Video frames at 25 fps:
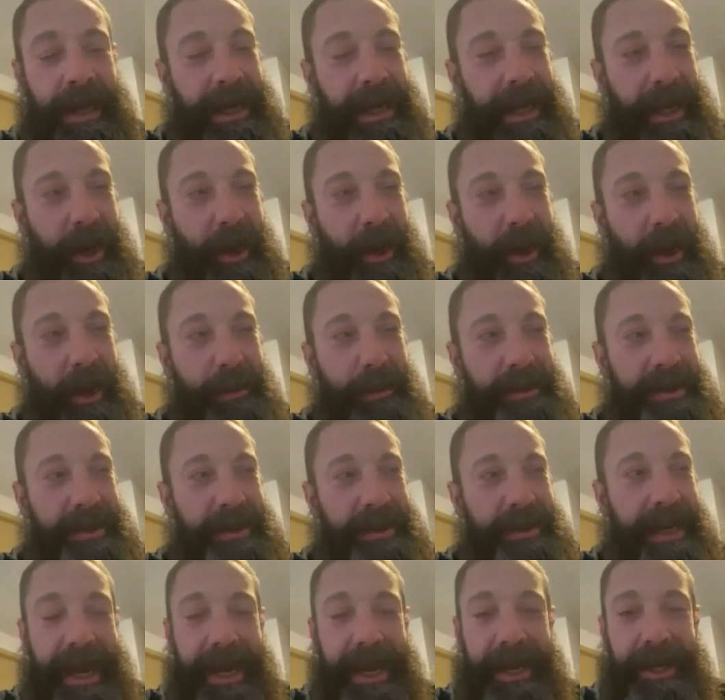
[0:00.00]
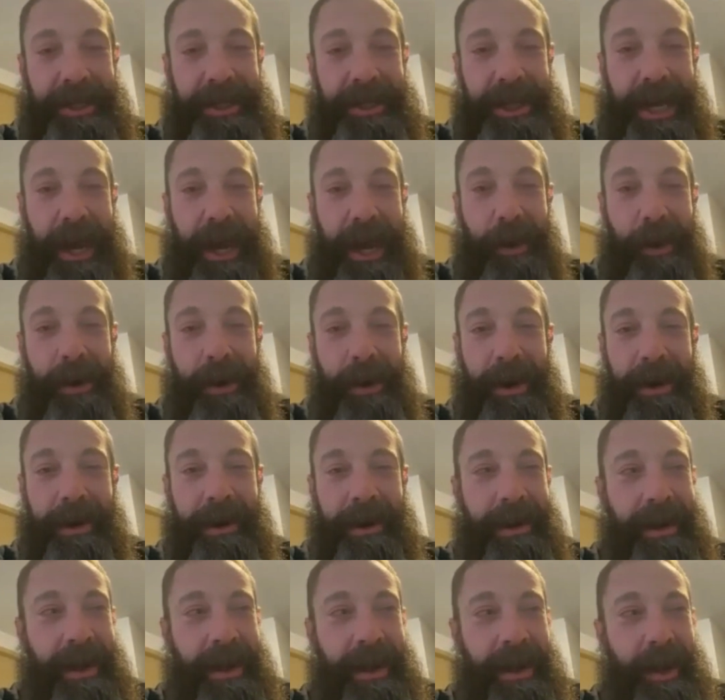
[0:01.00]
Get home Sunday night,
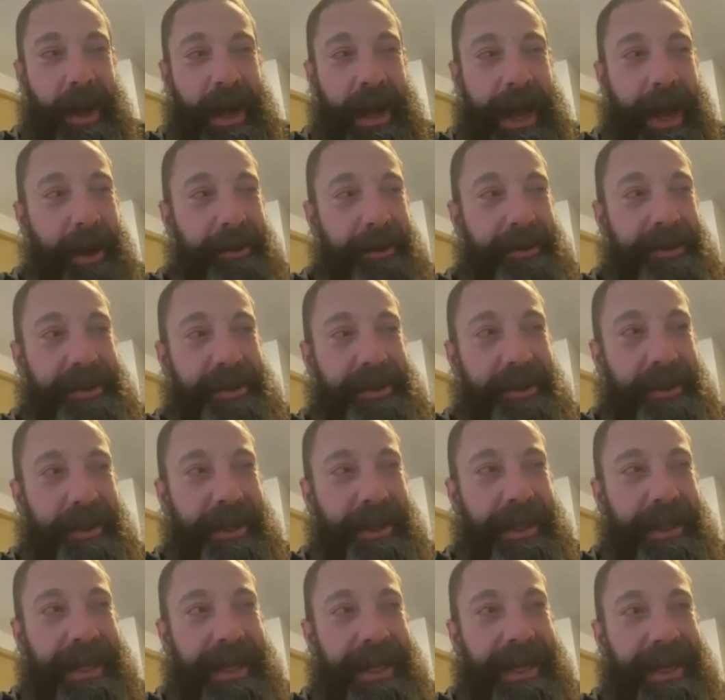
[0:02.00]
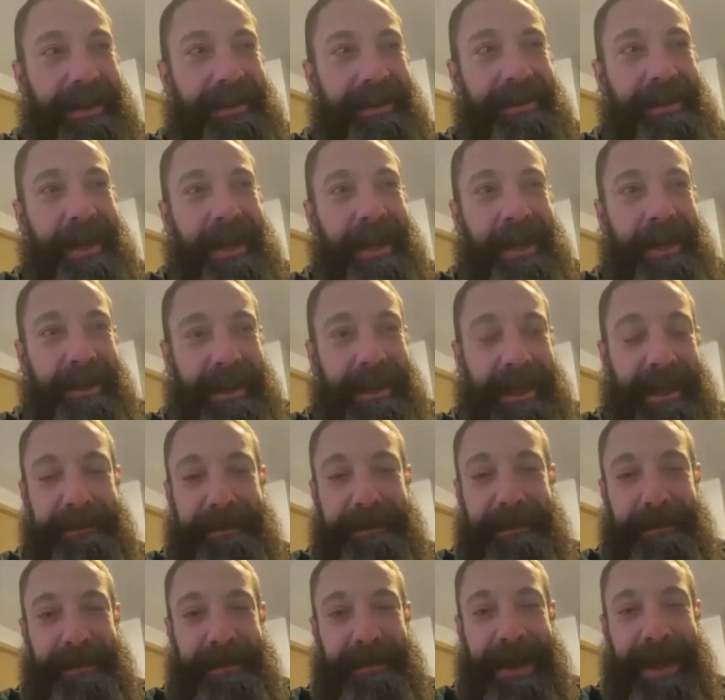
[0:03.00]
shower, house is clean, leave
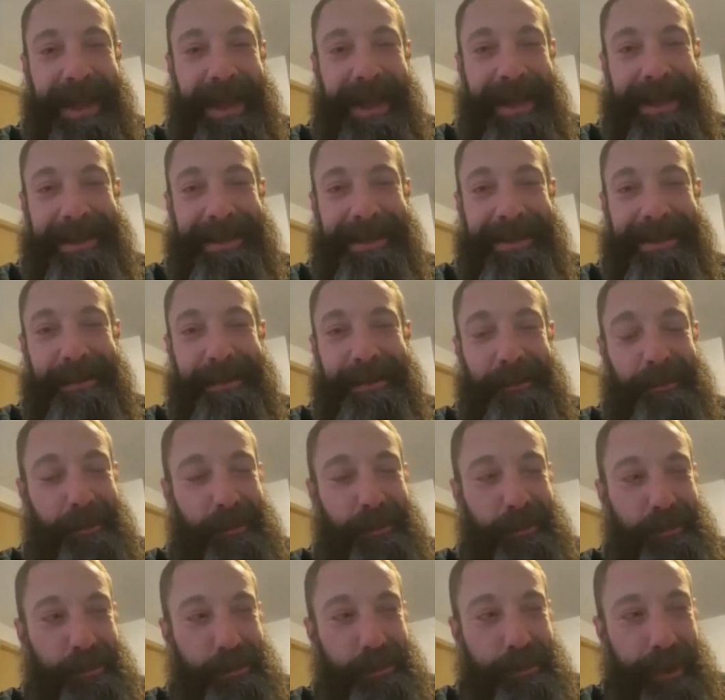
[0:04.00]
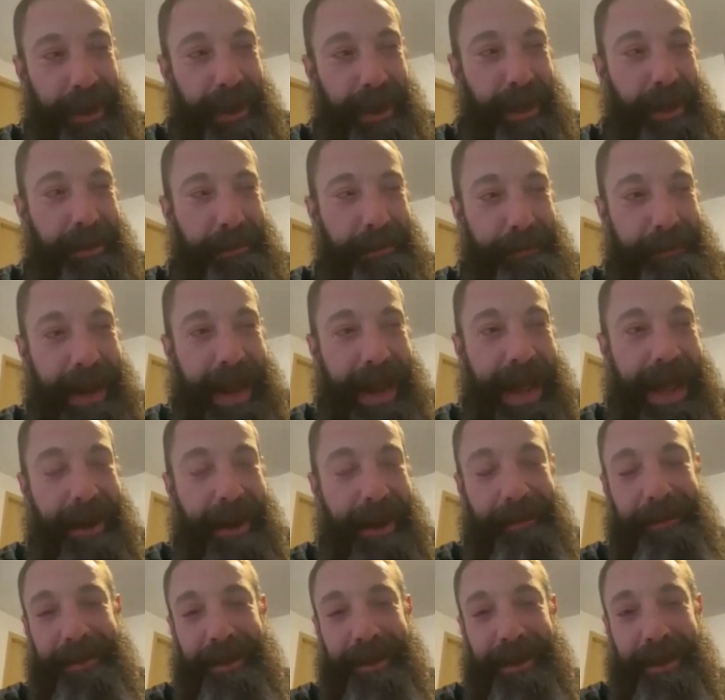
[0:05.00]
the van, bring in a
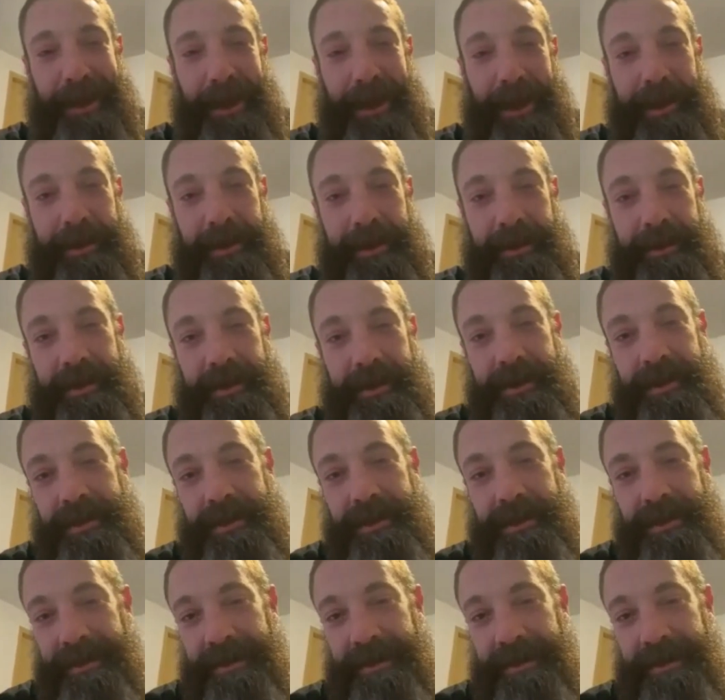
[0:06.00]
bag with the clothes,